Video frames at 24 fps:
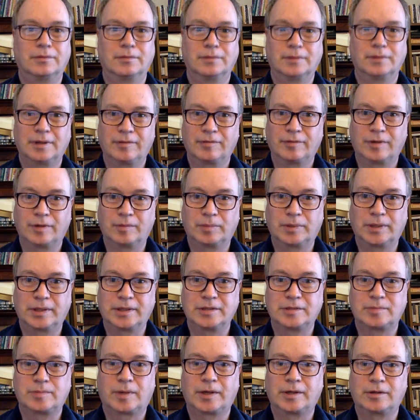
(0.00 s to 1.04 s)
live in a
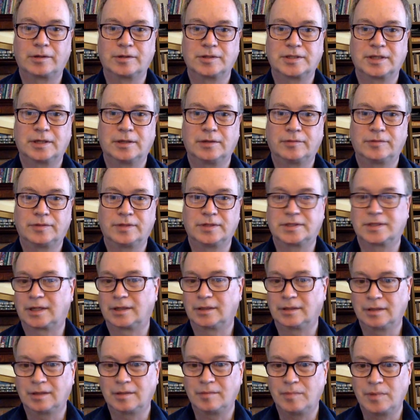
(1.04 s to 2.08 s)
place by yourself to
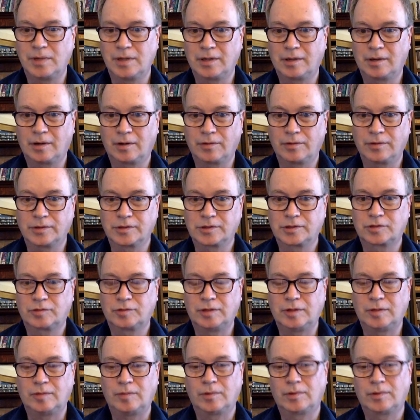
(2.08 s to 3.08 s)
suddenly being on the street